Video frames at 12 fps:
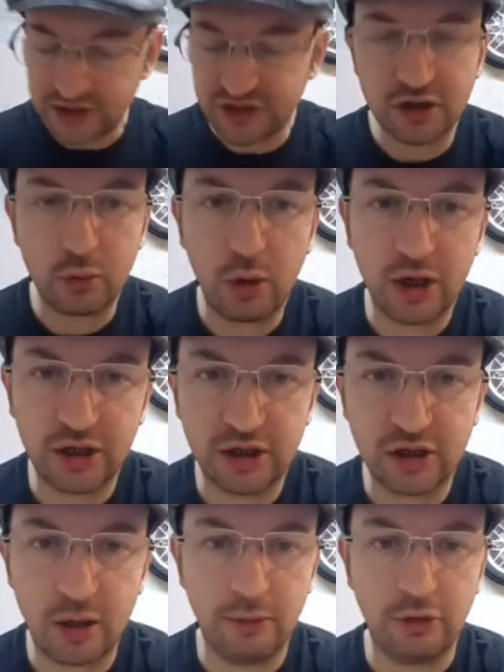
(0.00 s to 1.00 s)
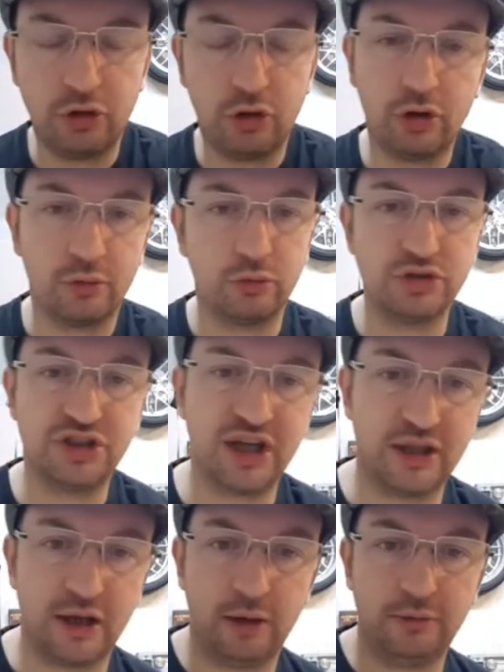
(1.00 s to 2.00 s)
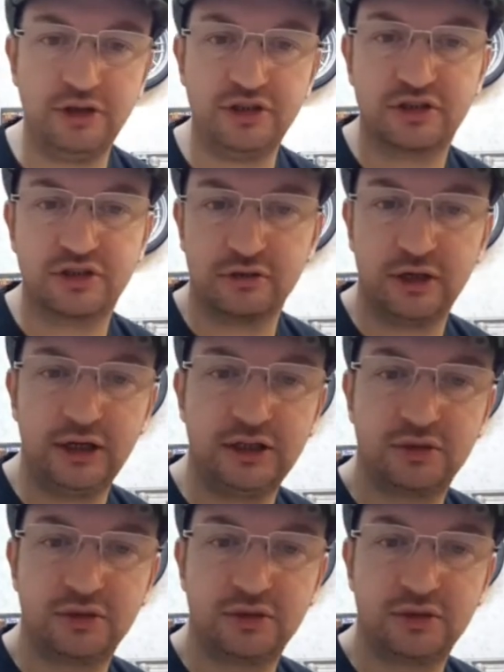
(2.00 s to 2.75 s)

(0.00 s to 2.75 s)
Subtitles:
is a quirk of the Commodore, that once you get the loading screen,